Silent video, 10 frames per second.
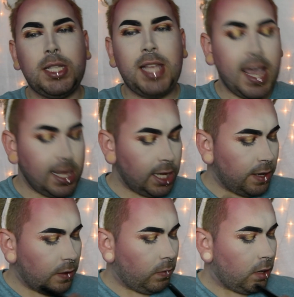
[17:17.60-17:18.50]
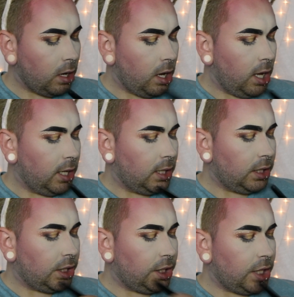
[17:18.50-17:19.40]
is Halo,
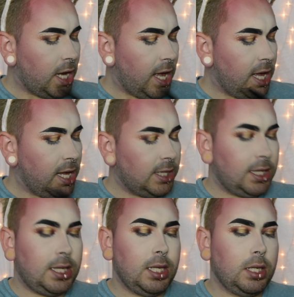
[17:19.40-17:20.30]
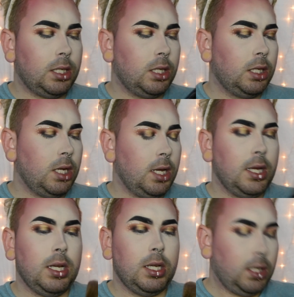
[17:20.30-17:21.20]
just
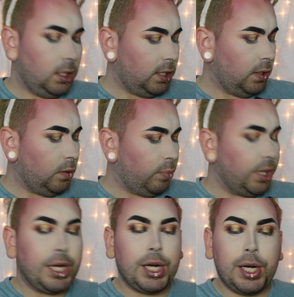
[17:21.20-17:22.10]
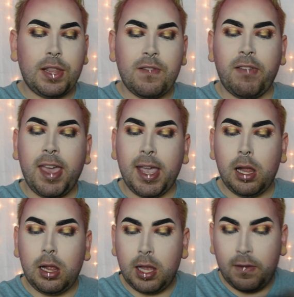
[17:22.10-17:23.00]
to blur the
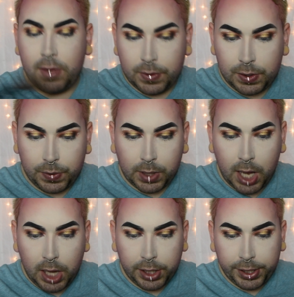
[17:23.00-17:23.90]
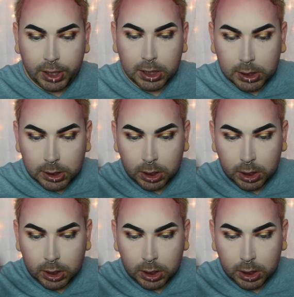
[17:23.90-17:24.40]
veil of those two colors